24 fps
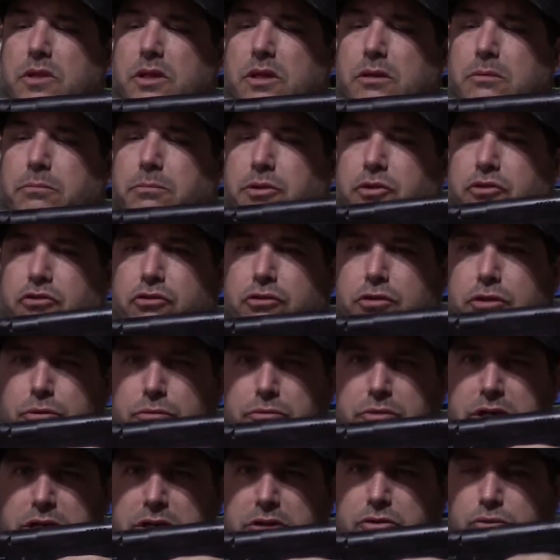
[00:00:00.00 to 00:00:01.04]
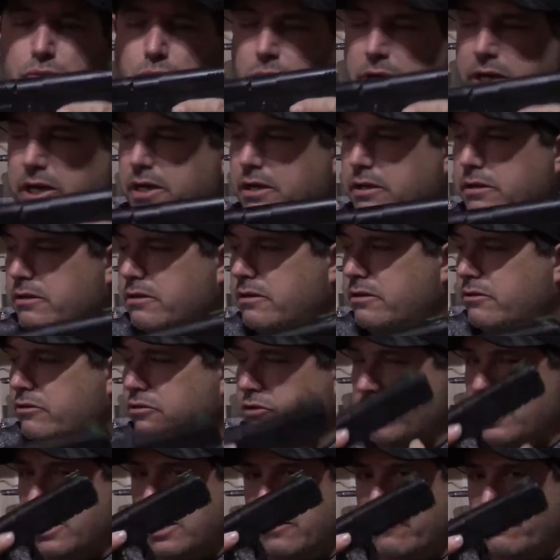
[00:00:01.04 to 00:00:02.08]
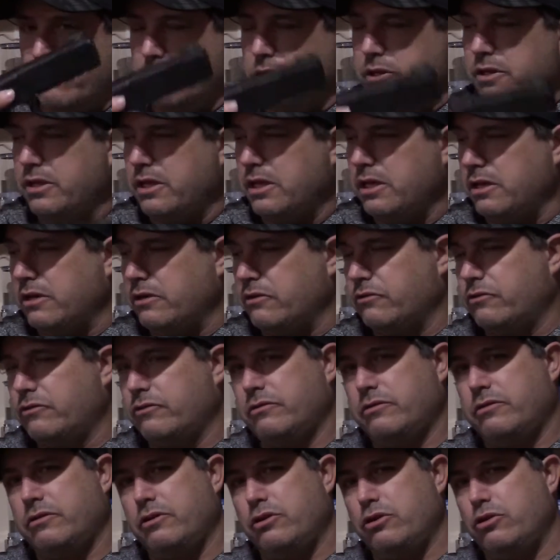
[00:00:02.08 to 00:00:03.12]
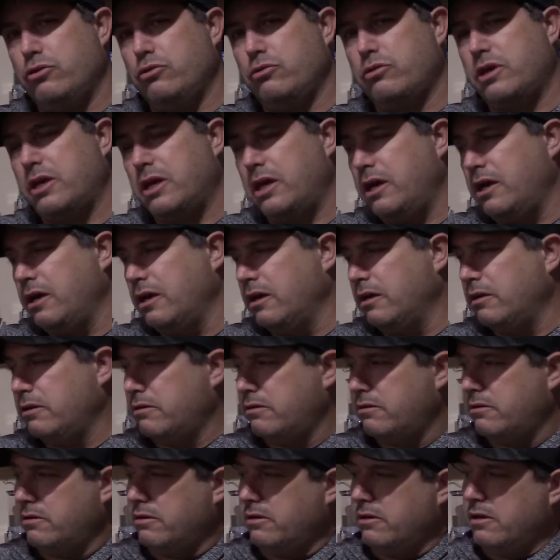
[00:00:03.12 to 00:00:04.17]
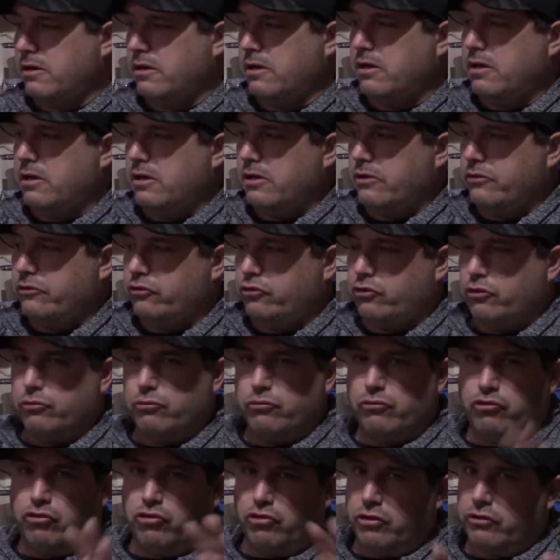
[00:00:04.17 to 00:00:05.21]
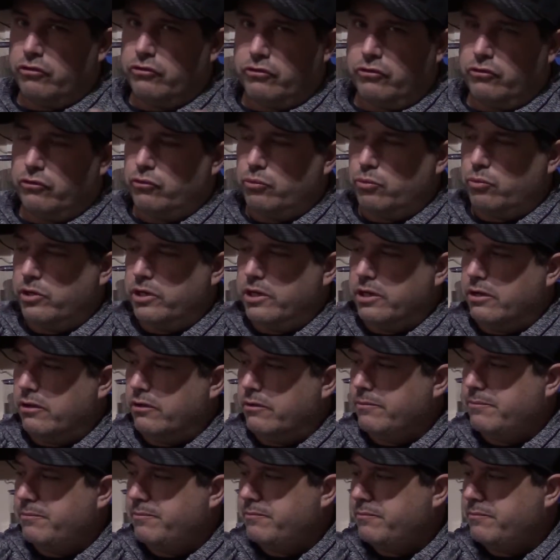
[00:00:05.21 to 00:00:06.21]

but you don't need to wait till you have one of these. You can shoot just as well